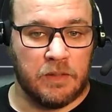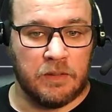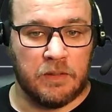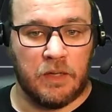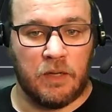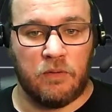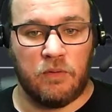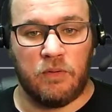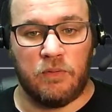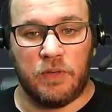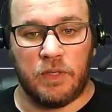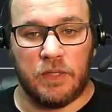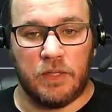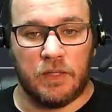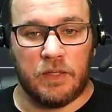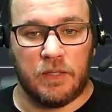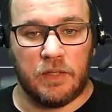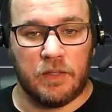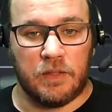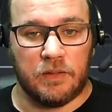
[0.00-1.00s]
Now we
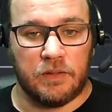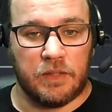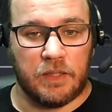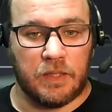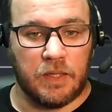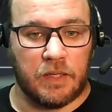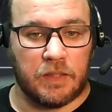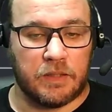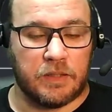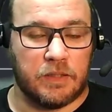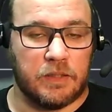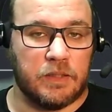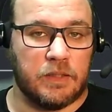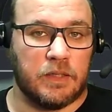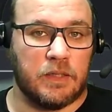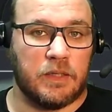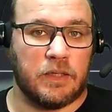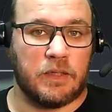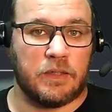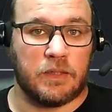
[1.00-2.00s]
will declare
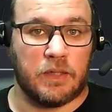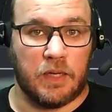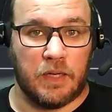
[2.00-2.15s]
here